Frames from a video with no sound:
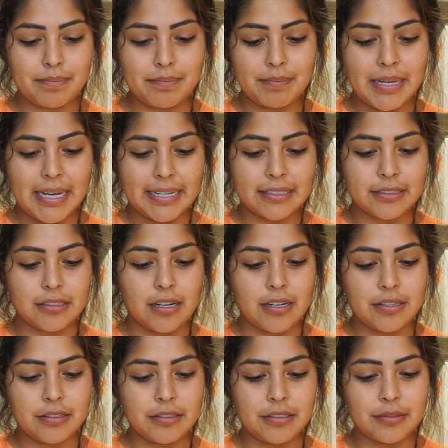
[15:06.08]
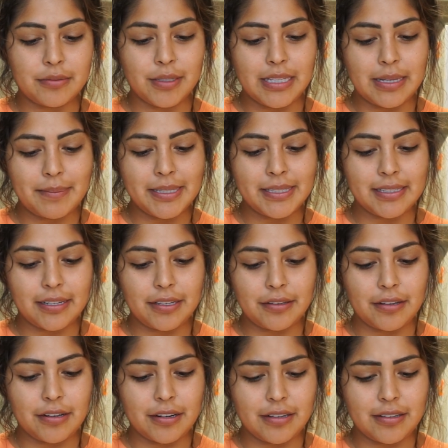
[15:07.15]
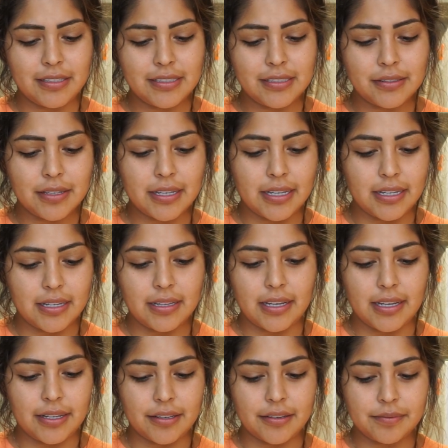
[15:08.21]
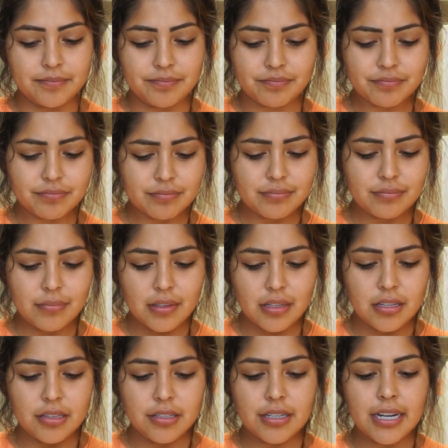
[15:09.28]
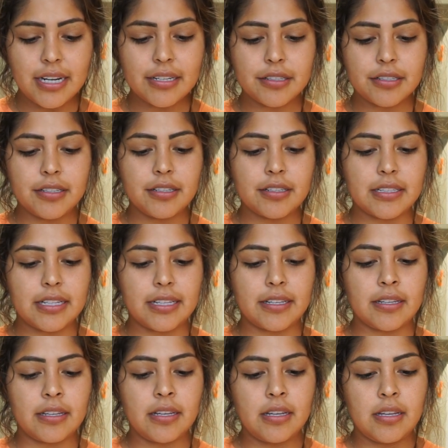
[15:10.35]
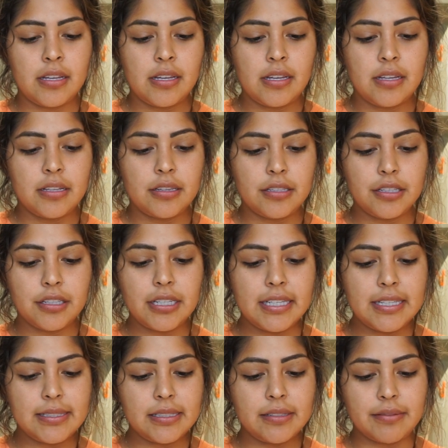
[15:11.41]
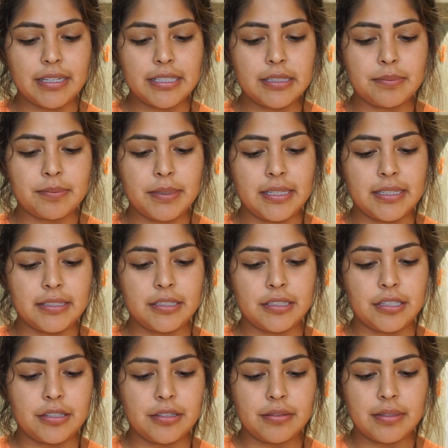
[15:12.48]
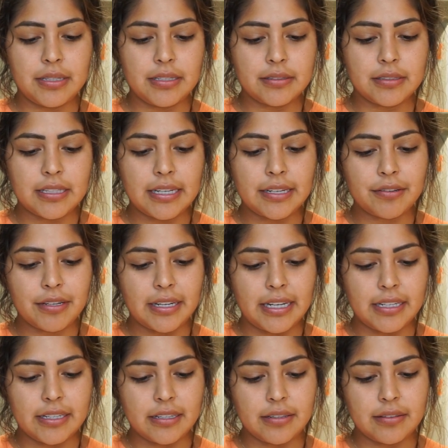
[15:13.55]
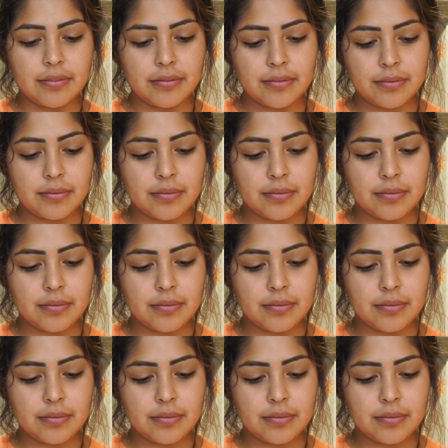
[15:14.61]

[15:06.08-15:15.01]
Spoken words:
McDonald's. Well, let me tell you, girl, it's okay. Like, learn how to cook. Like, learn easy recipes, you know, then get creative.